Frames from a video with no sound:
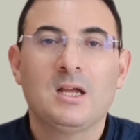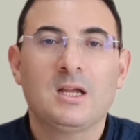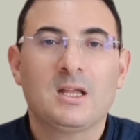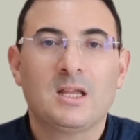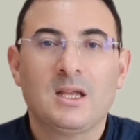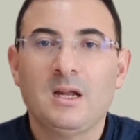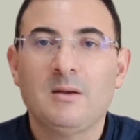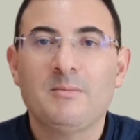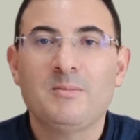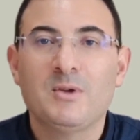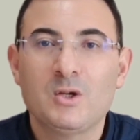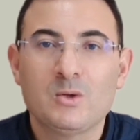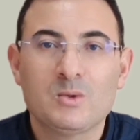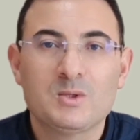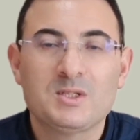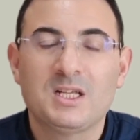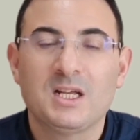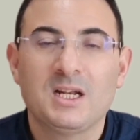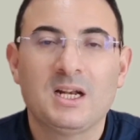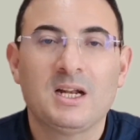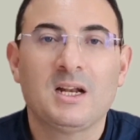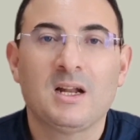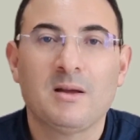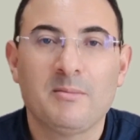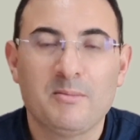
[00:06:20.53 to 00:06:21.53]
can be used in
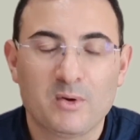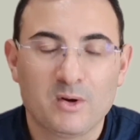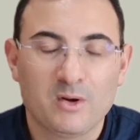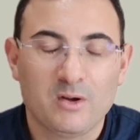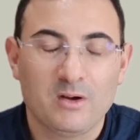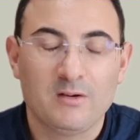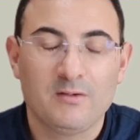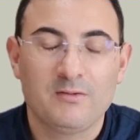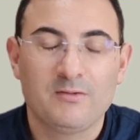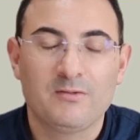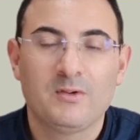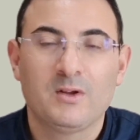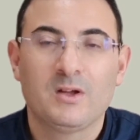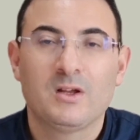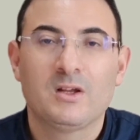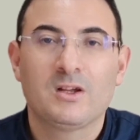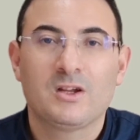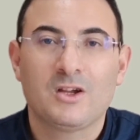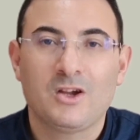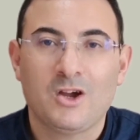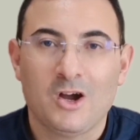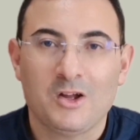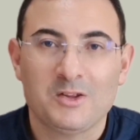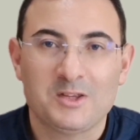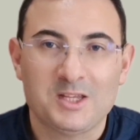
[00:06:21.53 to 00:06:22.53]
a number of
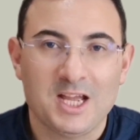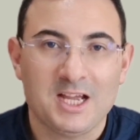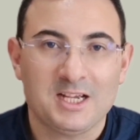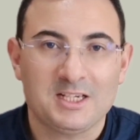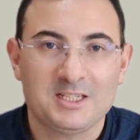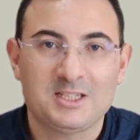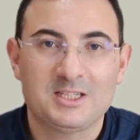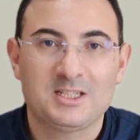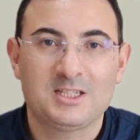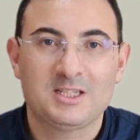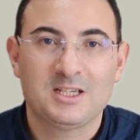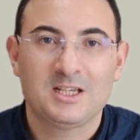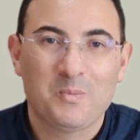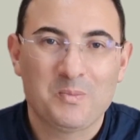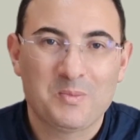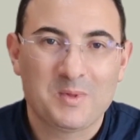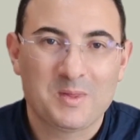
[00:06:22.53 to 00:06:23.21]
contexts.